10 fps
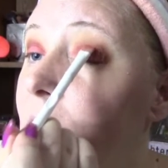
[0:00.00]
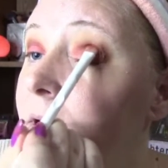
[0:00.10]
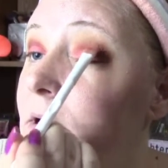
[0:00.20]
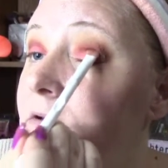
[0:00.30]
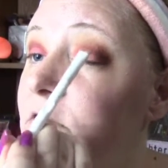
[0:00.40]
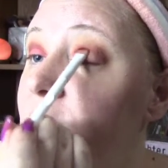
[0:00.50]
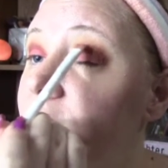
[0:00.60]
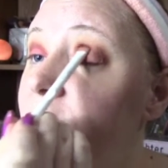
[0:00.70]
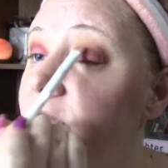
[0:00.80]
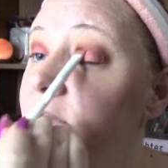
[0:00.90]
Kind of
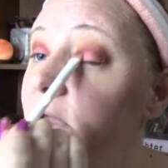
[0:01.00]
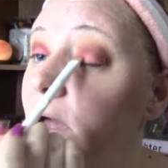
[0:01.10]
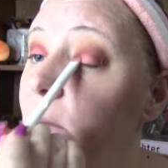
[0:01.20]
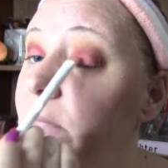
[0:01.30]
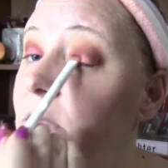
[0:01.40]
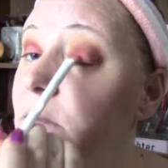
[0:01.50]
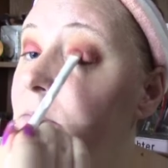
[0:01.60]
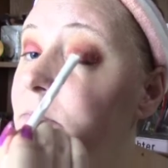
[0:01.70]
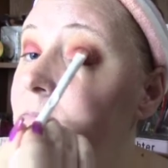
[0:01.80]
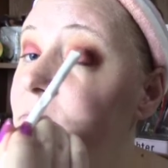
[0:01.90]
just
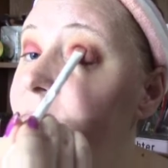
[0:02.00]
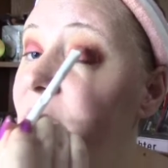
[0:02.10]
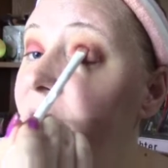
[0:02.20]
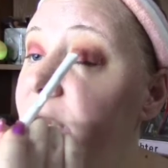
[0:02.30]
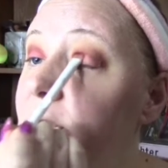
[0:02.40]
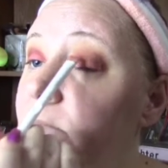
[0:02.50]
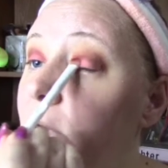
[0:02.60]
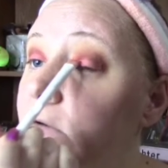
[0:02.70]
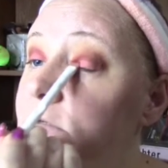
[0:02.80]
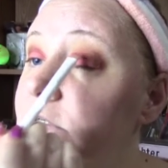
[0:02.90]
stamping, patting
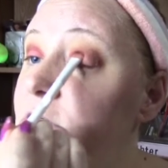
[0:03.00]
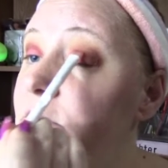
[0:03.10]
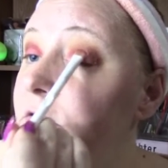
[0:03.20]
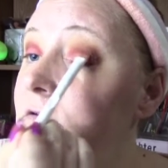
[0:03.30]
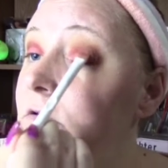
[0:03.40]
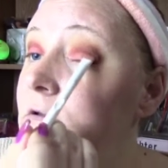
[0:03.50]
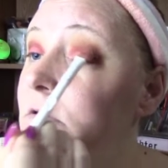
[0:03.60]
motions.